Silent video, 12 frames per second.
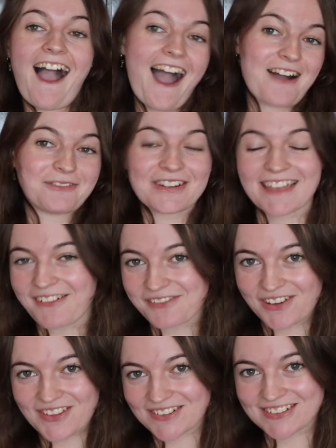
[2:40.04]
without
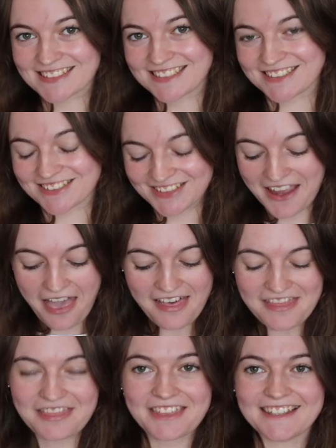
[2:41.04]
further ado,
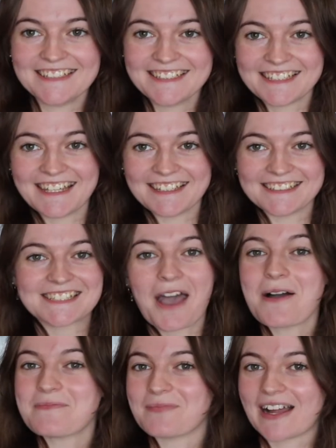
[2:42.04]
this is
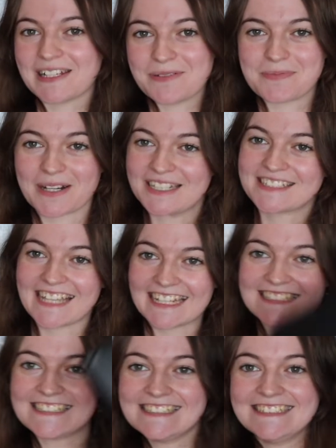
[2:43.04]
my new brush set.